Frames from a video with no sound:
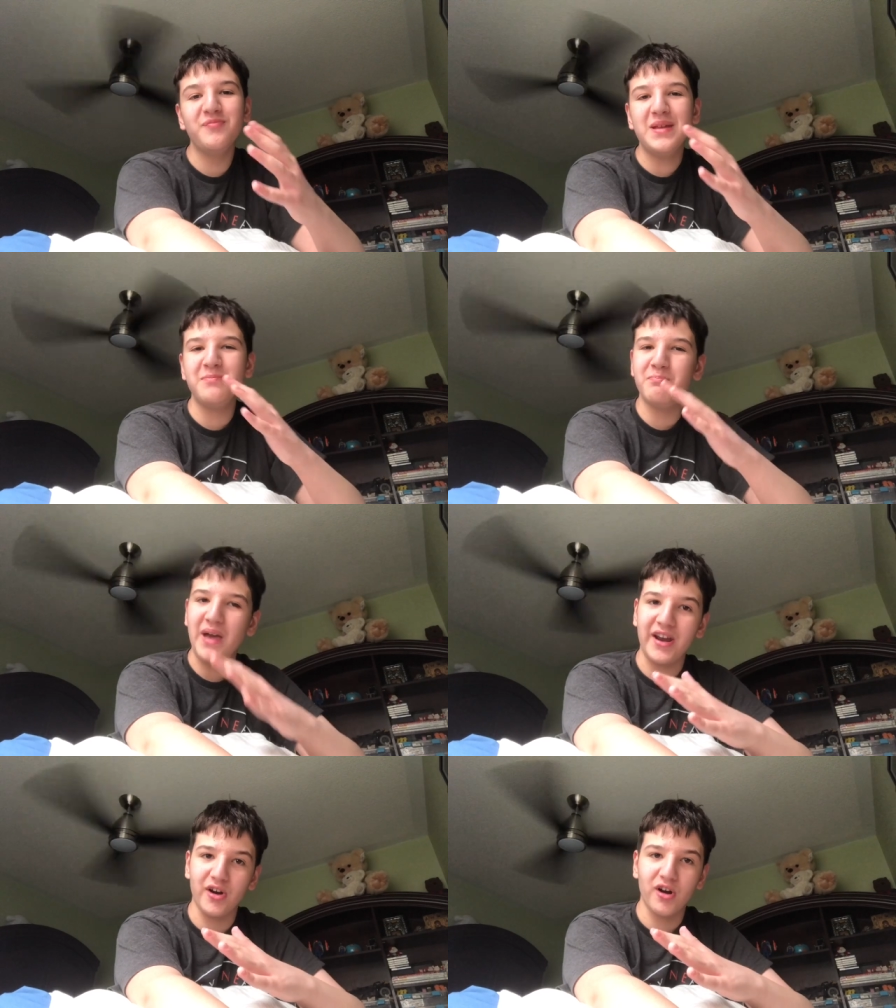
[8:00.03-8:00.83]
been
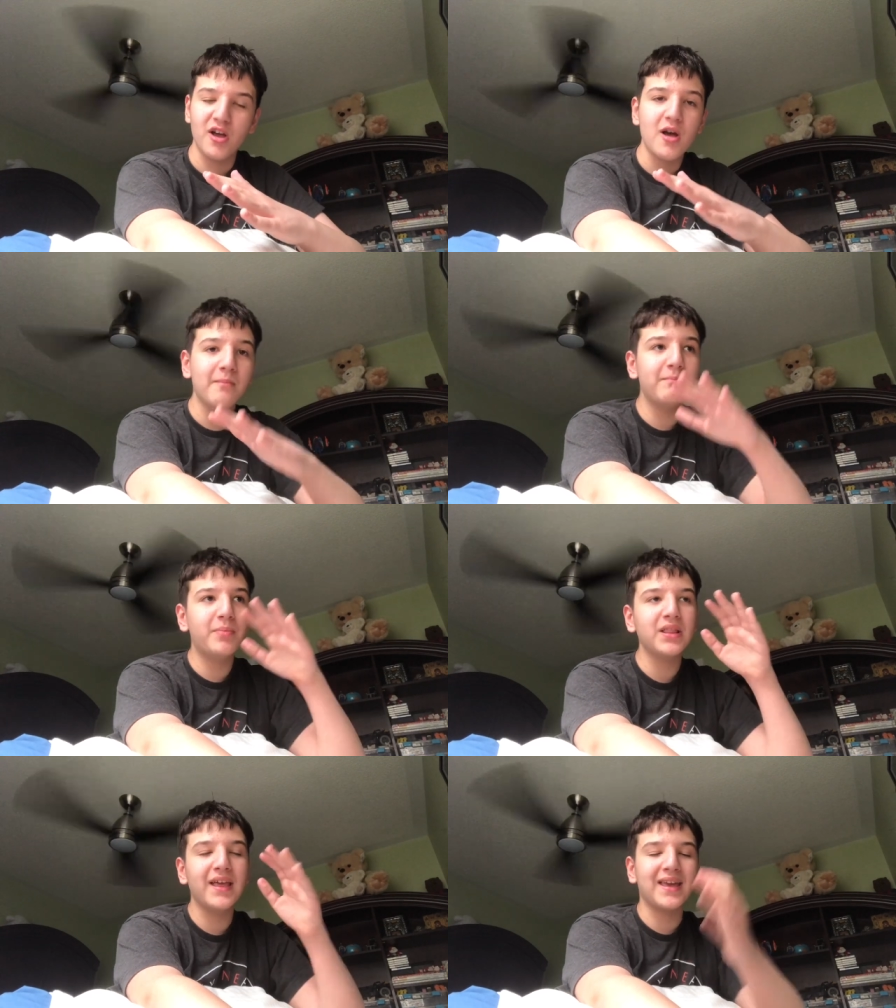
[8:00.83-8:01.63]
better.
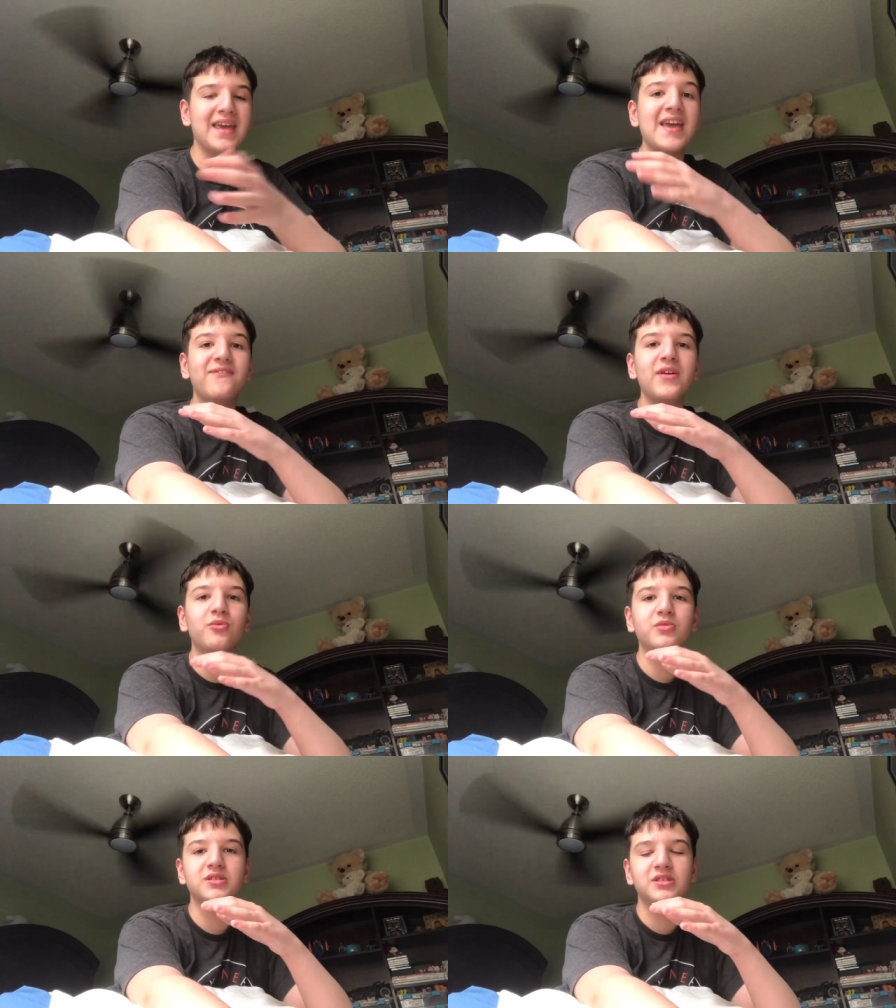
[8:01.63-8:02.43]
But like, if
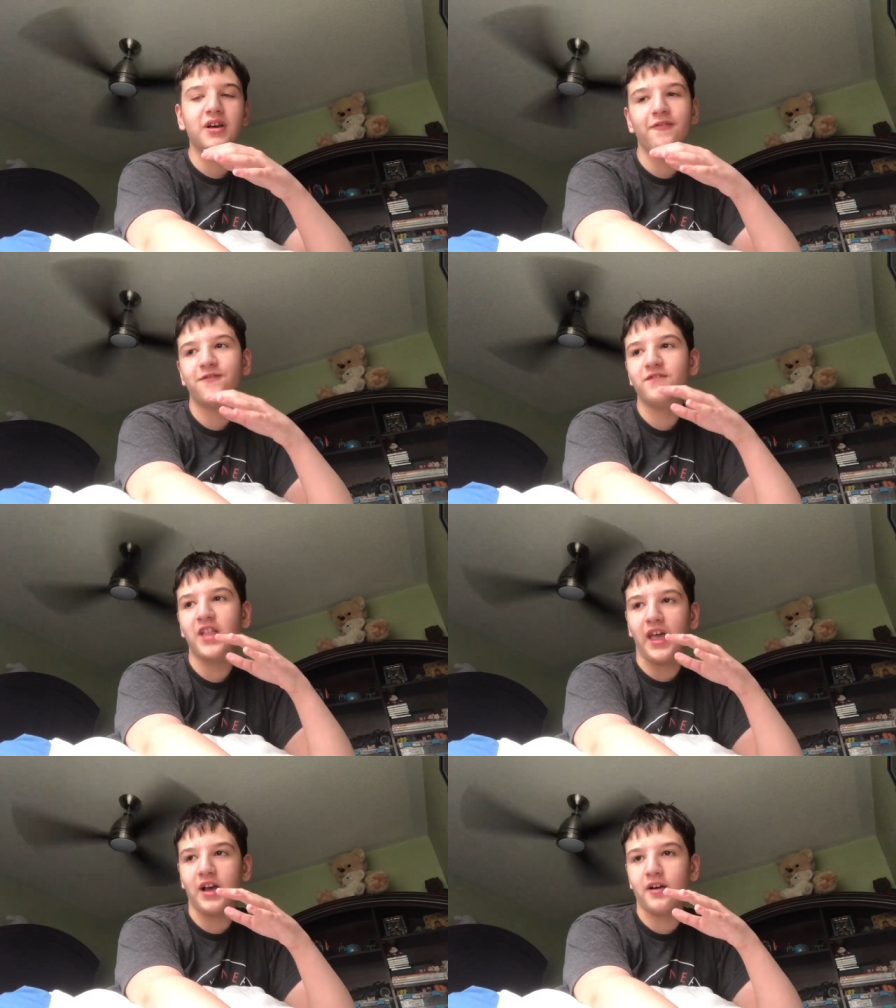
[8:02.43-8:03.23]
it was
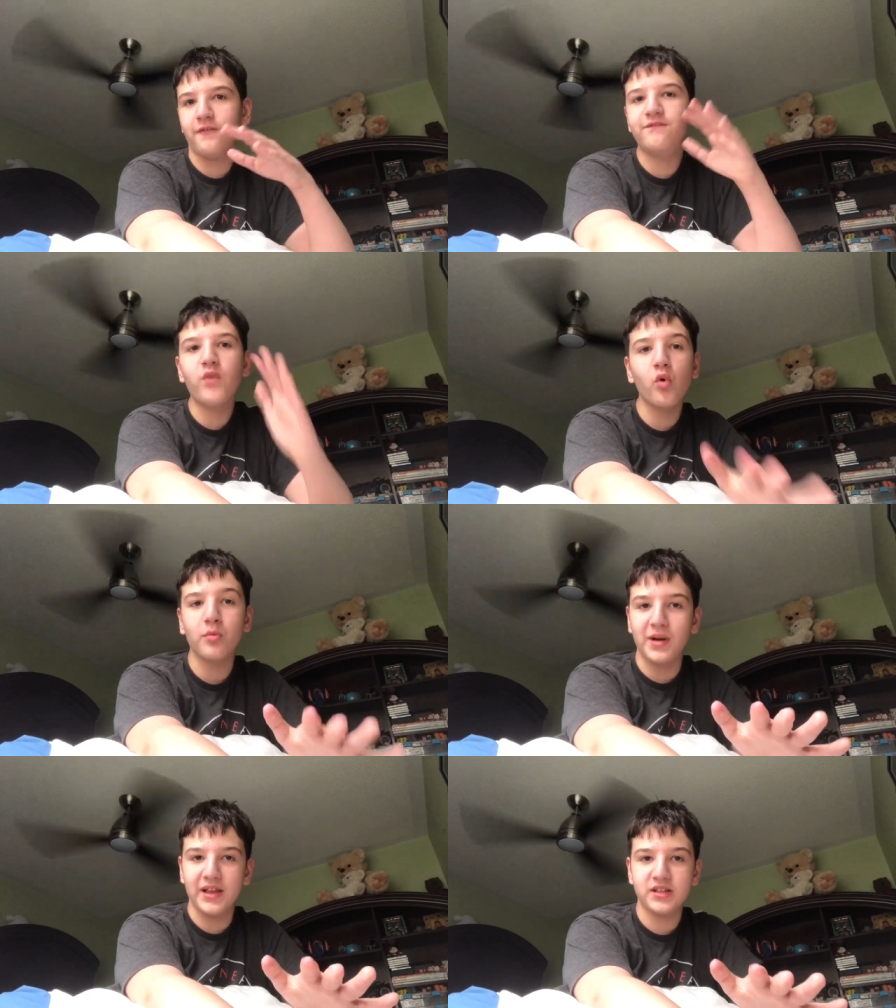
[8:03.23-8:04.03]
like
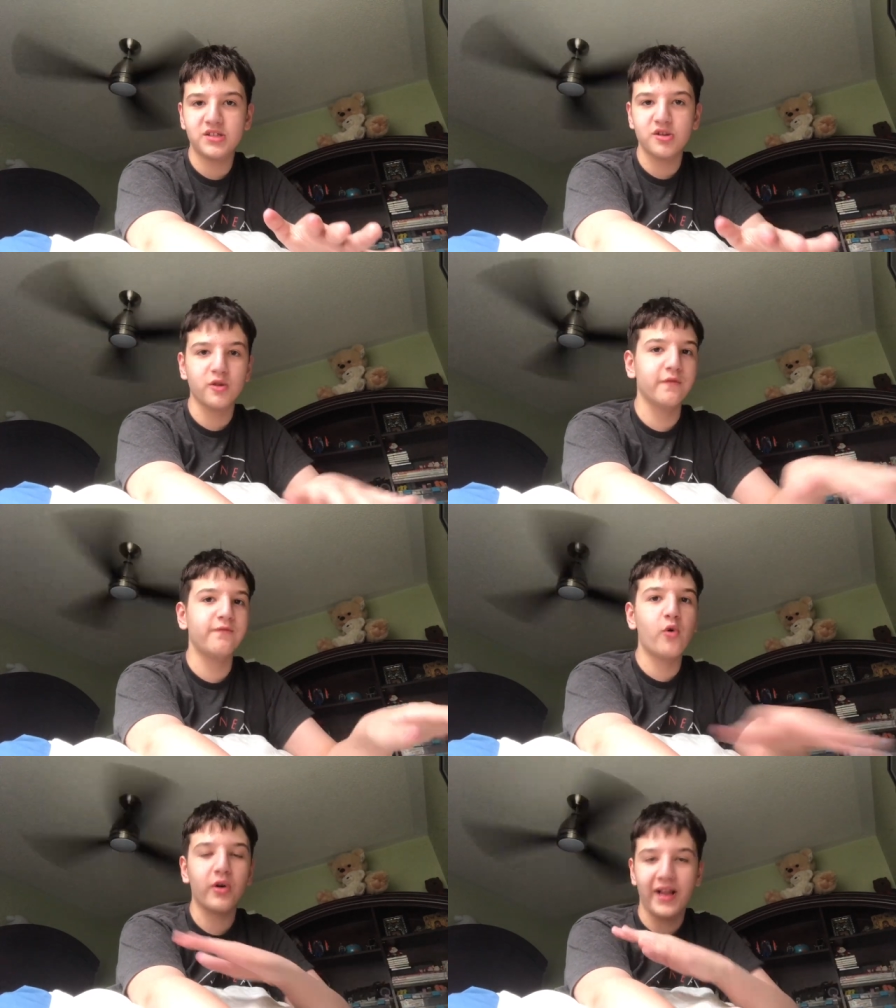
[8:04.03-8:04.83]
four minutes or
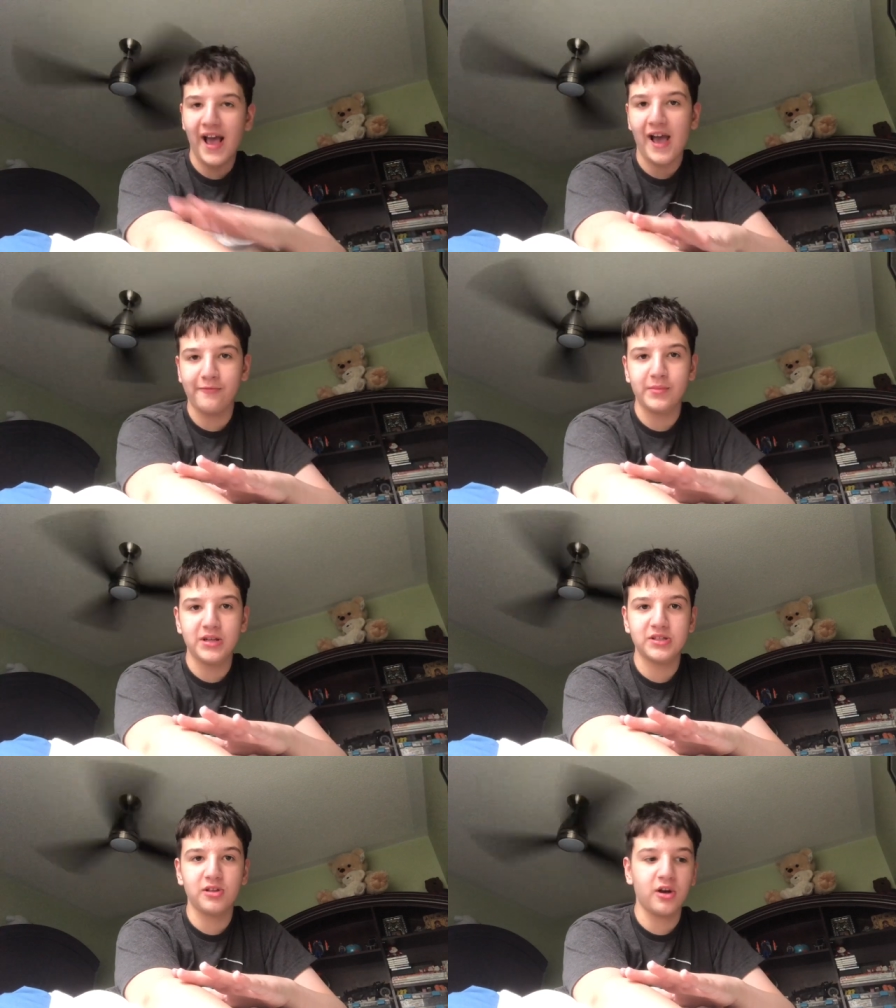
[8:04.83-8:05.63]
four and a half
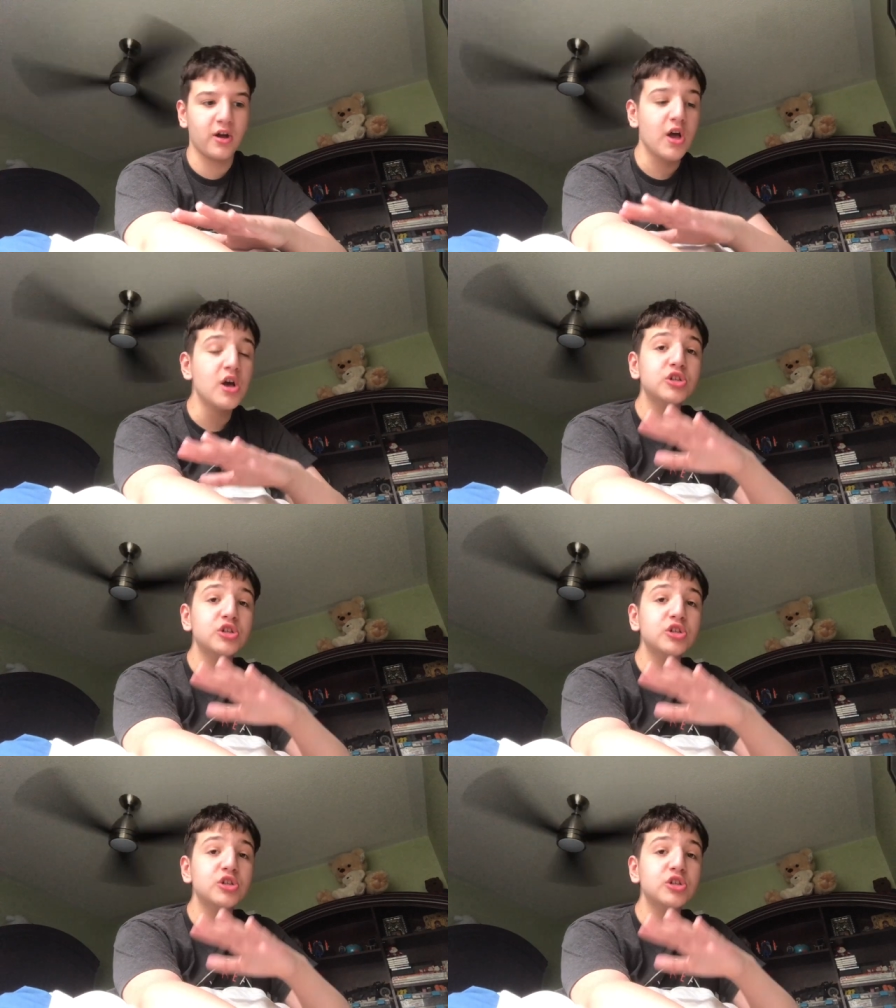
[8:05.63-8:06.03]
minutes long.